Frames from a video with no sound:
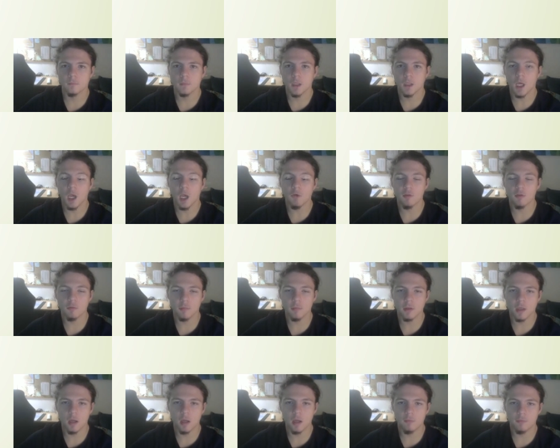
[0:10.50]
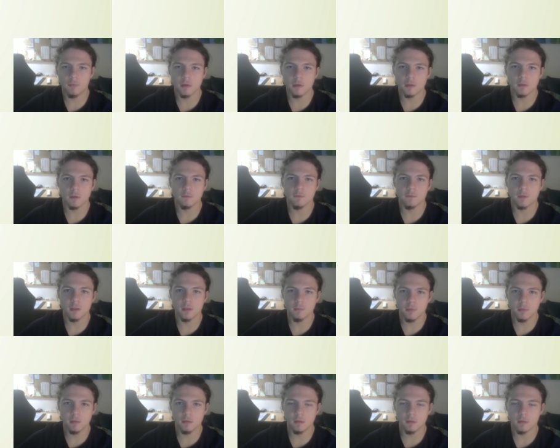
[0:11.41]
I will be covering the
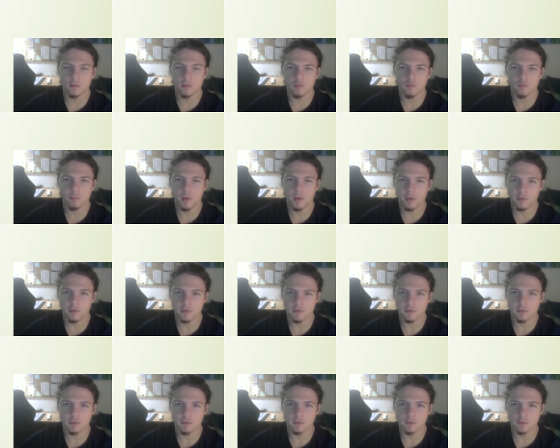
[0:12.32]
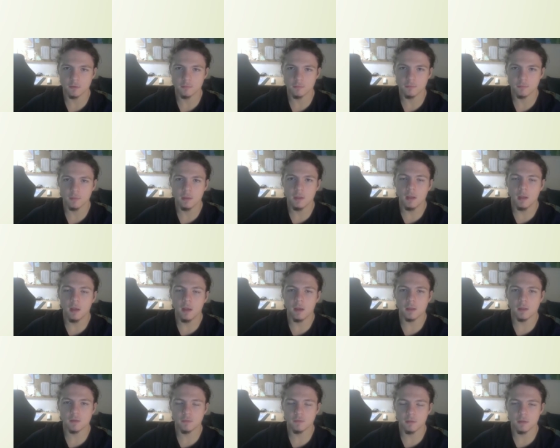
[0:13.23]
fundamentals of parasitism,
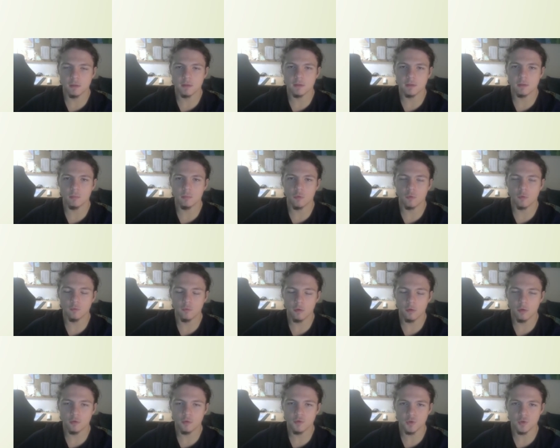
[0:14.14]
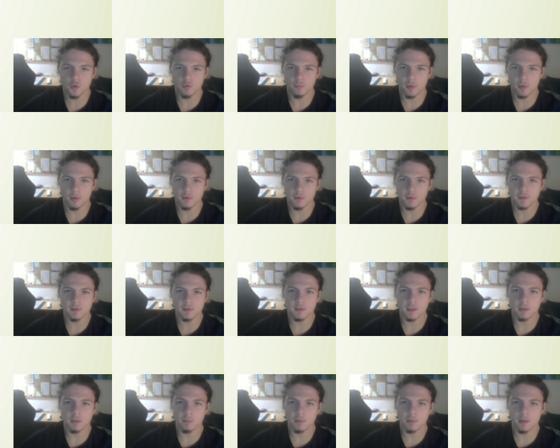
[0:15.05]
as well as the morphology of
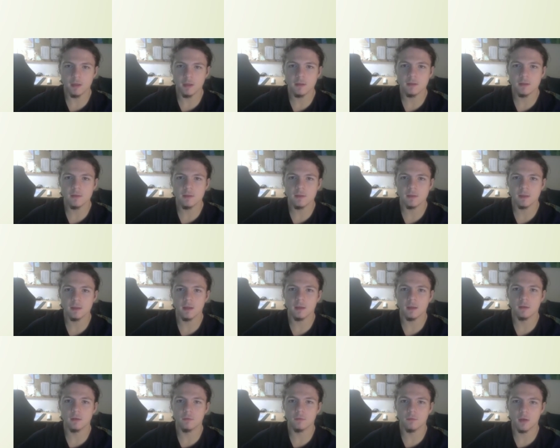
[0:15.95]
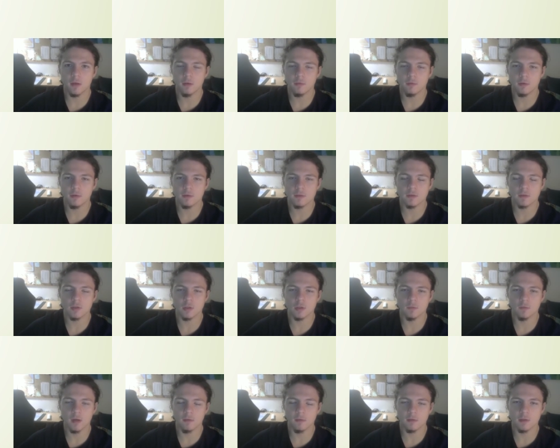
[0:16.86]
parasitic plants and the various
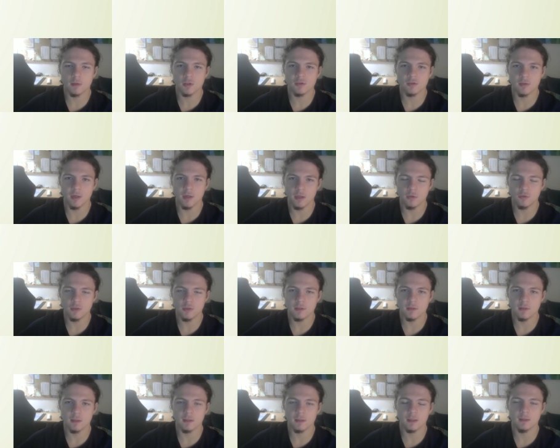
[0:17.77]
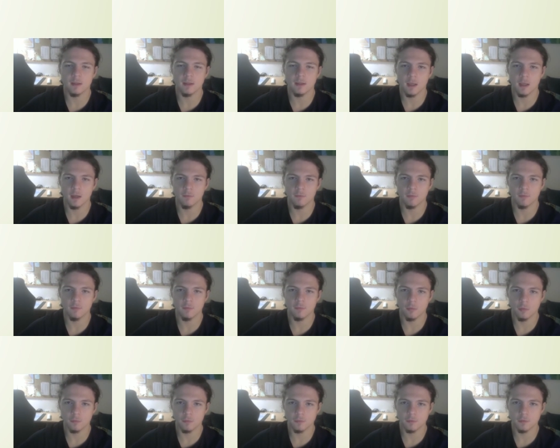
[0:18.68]
survival strategies that they have
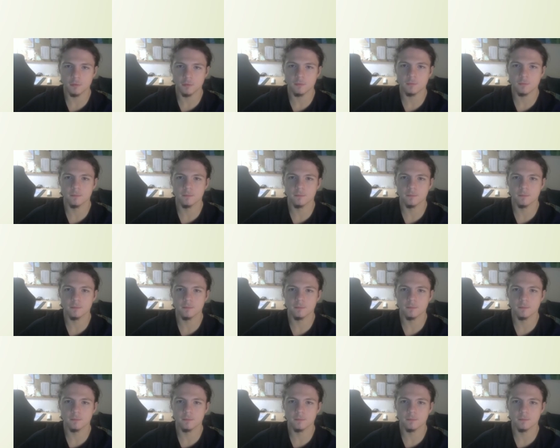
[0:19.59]
evolved.